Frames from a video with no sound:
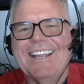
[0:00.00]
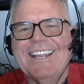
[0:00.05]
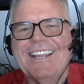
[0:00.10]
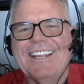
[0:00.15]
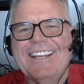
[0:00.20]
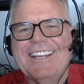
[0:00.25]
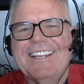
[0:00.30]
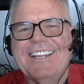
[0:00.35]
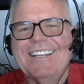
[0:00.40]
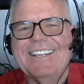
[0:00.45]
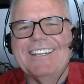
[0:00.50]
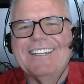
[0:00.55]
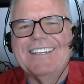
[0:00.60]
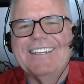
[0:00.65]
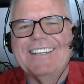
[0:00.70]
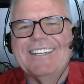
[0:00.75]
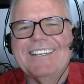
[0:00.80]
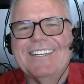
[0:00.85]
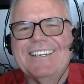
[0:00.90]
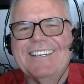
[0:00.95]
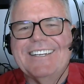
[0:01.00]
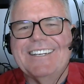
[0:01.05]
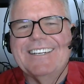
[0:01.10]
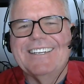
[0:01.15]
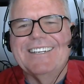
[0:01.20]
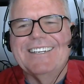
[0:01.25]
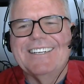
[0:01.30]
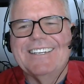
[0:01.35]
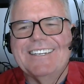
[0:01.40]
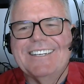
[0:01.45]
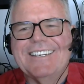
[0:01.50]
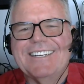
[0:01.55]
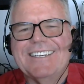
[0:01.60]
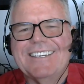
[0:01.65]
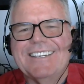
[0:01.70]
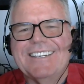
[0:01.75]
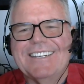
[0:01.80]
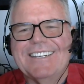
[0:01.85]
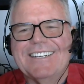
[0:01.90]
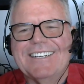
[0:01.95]

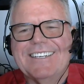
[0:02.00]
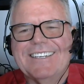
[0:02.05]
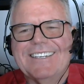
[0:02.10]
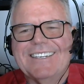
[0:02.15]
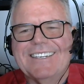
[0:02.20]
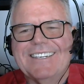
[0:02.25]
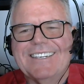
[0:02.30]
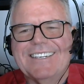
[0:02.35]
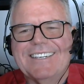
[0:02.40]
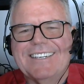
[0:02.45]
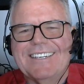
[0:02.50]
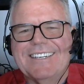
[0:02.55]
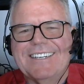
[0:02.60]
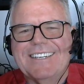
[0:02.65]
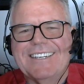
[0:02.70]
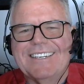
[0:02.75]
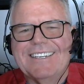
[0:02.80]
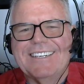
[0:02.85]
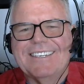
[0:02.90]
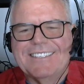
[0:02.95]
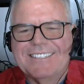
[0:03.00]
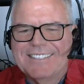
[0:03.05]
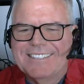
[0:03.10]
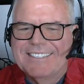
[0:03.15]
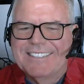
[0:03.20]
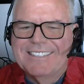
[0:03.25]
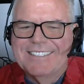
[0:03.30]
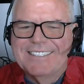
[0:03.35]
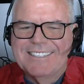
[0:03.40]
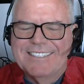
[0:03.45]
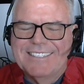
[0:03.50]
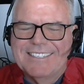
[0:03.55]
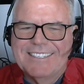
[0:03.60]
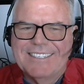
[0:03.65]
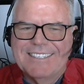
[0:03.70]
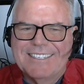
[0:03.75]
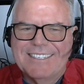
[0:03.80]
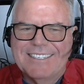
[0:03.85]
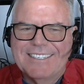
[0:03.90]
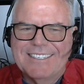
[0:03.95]

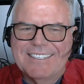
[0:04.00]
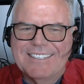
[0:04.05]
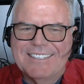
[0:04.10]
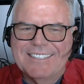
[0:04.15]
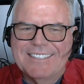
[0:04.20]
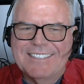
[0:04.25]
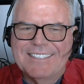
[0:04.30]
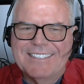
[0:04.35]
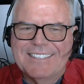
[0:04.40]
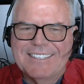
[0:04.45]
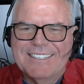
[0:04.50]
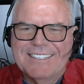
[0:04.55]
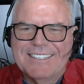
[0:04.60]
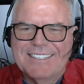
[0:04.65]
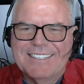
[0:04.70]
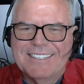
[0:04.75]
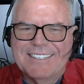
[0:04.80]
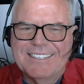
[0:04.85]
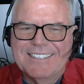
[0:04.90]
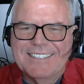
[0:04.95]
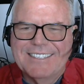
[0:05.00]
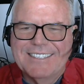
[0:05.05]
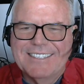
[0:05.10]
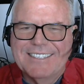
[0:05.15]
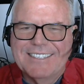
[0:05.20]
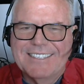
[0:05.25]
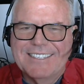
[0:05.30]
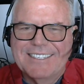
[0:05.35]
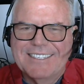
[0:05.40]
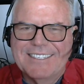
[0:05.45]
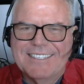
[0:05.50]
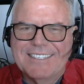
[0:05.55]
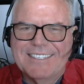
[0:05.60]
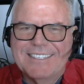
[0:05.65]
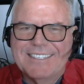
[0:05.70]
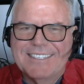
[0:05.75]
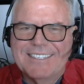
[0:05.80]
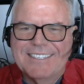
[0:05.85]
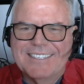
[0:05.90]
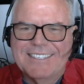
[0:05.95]

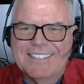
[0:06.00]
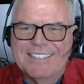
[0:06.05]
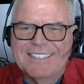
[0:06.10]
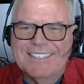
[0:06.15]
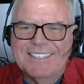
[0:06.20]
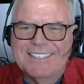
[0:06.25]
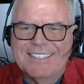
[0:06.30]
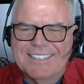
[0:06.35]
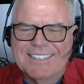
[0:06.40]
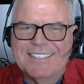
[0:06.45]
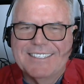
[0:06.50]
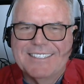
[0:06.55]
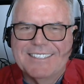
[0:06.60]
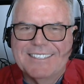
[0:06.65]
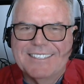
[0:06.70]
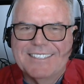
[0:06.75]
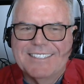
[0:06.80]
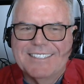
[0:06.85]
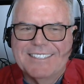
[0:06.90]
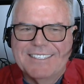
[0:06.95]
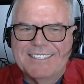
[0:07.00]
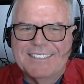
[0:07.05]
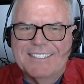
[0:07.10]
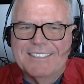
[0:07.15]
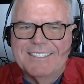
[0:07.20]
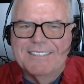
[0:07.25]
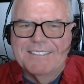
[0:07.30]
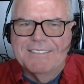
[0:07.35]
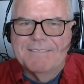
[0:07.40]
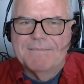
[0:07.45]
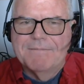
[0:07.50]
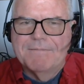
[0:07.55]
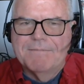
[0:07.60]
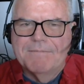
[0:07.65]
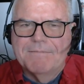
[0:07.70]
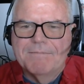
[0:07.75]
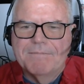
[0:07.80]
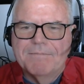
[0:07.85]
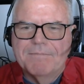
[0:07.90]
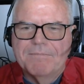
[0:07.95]
No words are spoken by the person on screen.